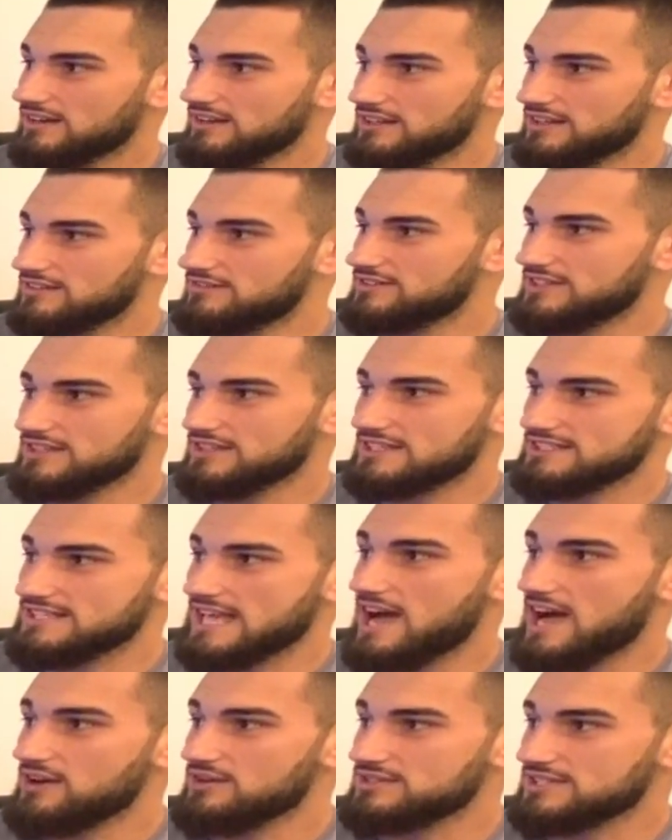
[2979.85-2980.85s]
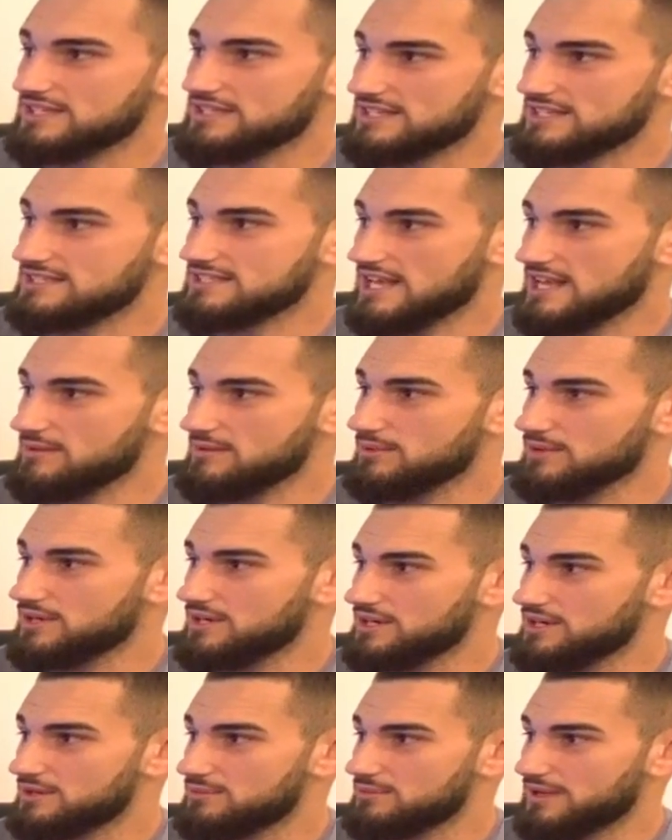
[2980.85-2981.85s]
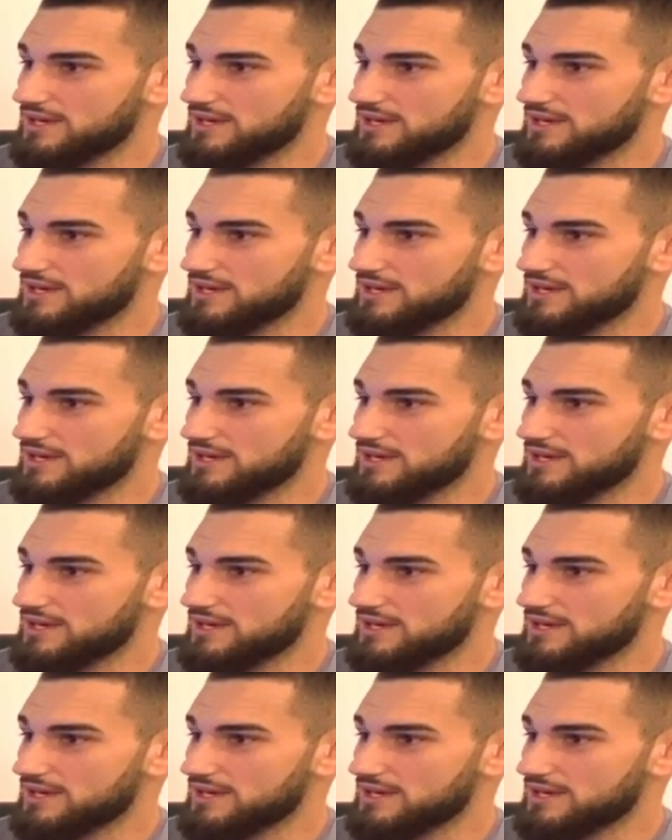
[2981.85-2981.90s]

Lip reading: lived in this house in his neighborhood,